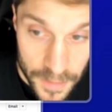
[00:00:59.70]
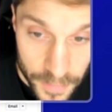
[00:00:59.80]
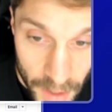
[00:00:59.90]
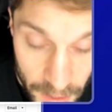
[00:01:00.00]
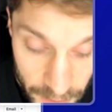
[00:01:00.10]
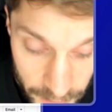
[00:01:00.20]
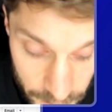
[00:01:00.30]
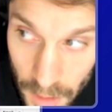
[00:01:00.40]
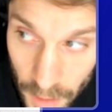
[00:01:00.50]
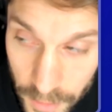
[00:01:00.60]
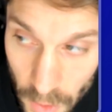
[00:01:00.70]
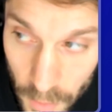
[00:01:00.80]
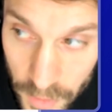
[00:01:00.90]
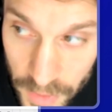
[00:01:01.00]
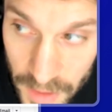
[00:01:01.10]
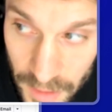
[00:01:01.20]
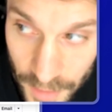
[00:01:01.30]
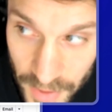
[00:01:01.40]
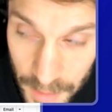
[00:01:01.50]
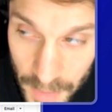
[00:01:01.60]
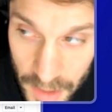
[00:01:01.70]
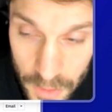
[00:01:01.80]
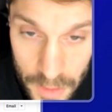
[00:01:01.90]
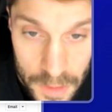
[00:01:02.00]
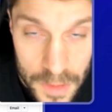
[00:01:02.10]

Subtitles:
if I hover over the left-hand menu